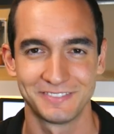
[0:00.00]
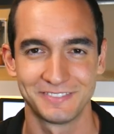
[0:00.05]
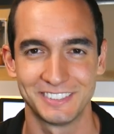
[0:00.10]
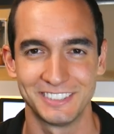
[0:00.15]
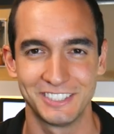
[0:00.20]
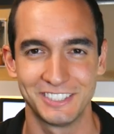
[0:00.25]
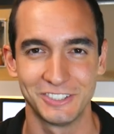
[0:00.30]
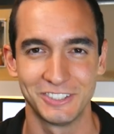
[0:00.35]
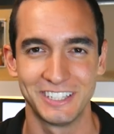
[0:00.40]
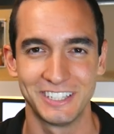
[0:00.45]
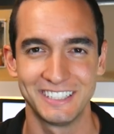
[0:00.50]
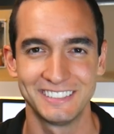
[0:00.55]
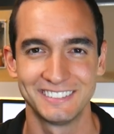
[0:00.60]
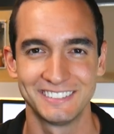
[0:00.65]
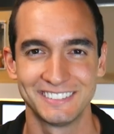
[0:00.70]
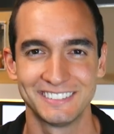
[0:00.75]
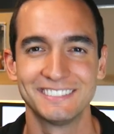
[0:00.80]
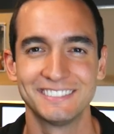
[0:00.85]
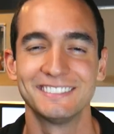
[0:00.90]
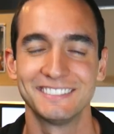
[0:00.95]
Until
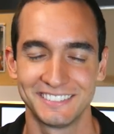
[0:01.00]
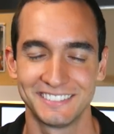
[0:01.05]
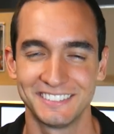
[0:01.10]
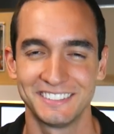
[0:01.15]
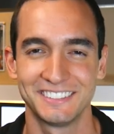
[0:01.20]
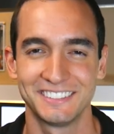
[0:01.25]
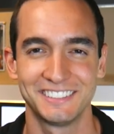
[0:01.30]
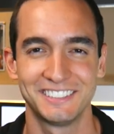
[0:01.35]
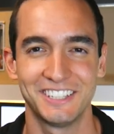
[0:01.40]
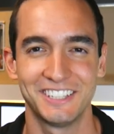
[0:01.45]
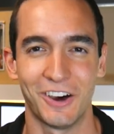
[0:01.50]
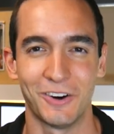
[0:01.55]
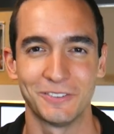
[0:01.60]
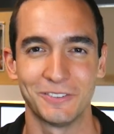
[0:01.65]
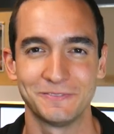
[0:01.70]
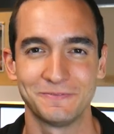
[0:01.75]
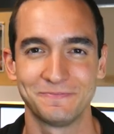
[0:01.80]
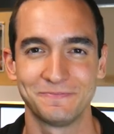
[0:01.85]
then, ciao.